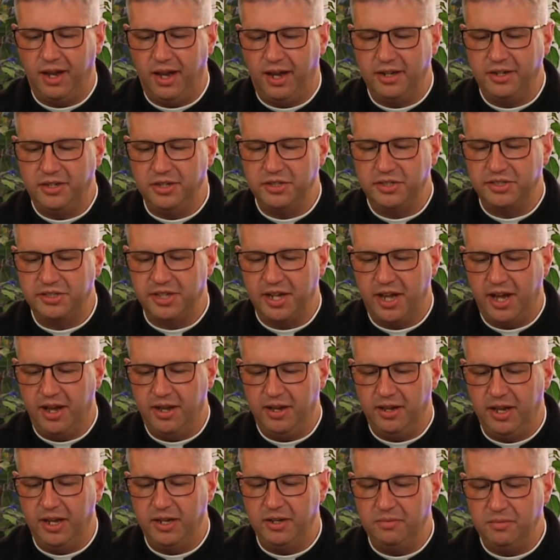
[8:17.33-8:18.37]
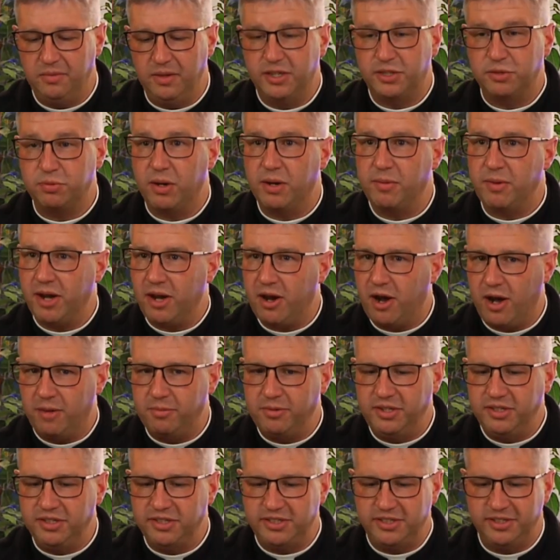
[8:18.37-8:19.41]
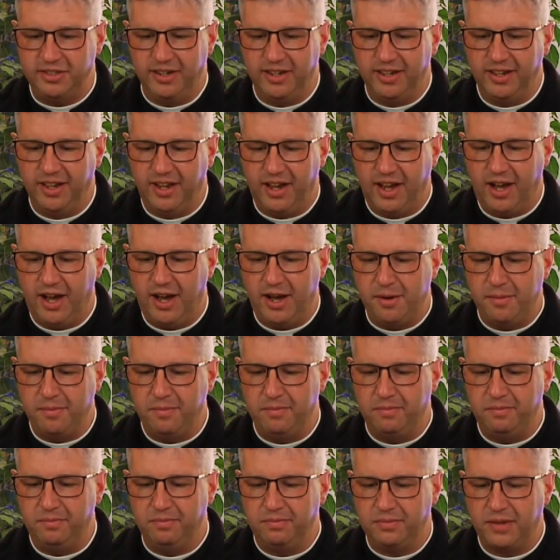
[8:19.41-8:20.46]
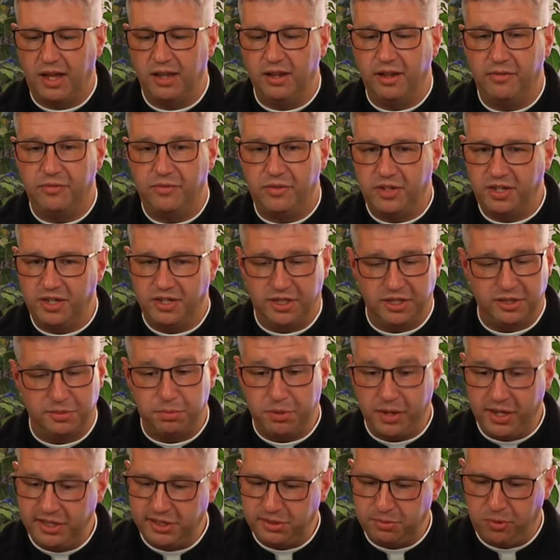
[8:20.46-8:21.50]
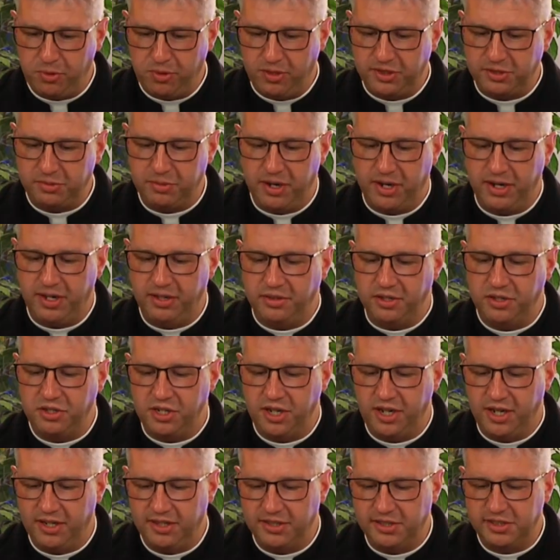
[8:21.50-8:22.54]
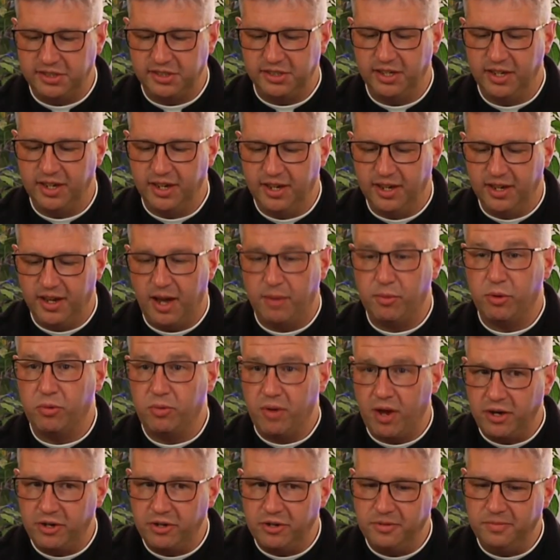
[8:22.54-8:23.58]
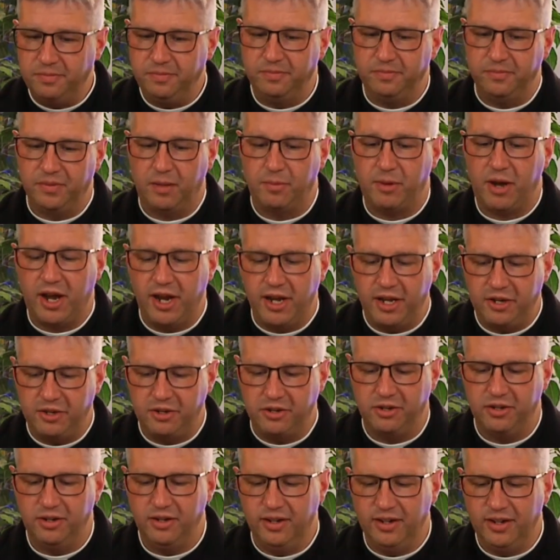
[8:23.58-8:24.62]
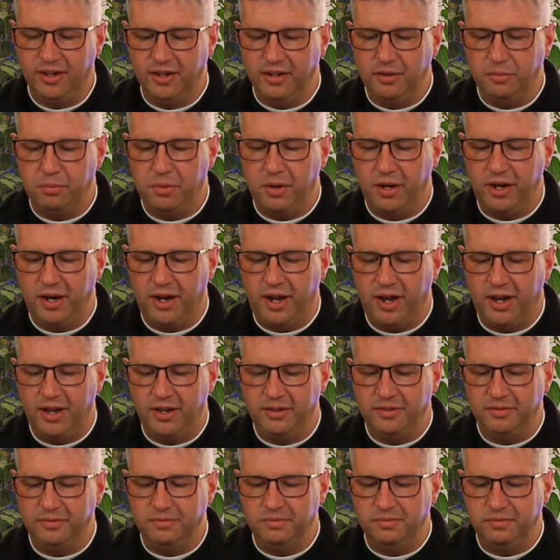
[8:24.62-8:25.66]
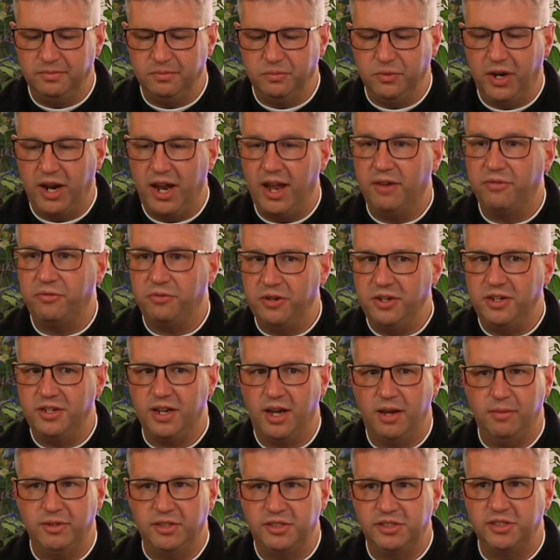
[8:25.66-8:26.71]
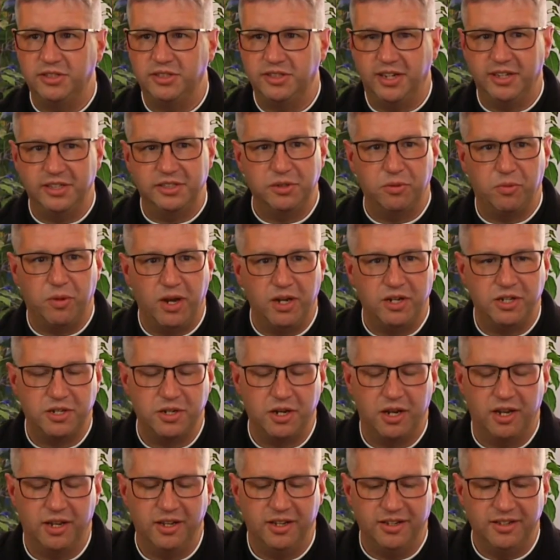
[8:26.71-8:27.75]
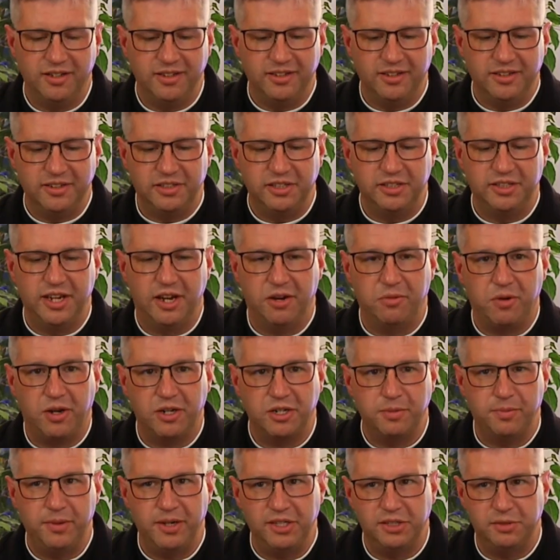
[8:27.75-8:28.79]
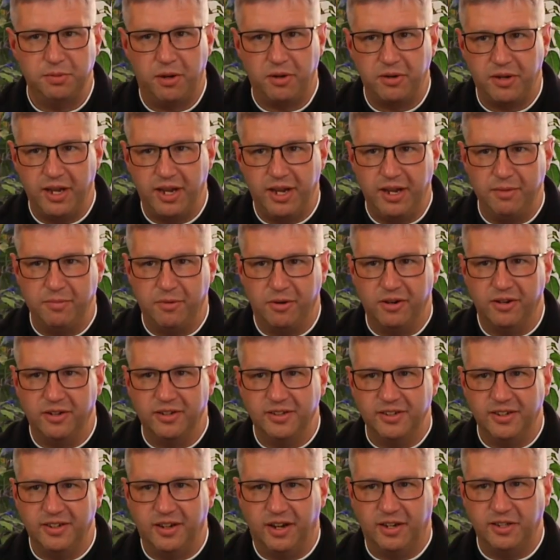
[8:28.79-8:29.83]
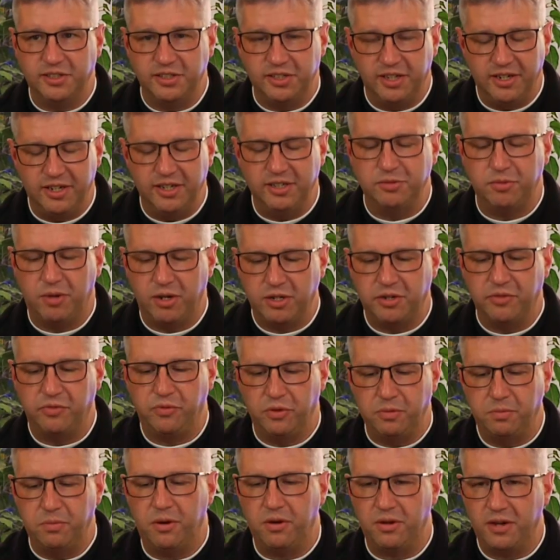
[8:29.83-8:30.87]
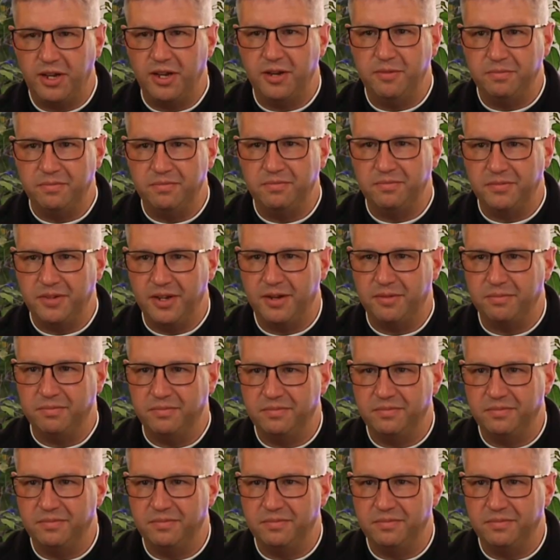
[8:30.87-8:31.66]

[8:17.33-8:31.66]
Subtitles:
just, it's one of my hobbies. I love to just play sports when I get the chance. I'm a runner. I'm a hiker. But when I have free time, it's just nice to sit down and watch a baseball game, or on Sundays watch a football game. Yep.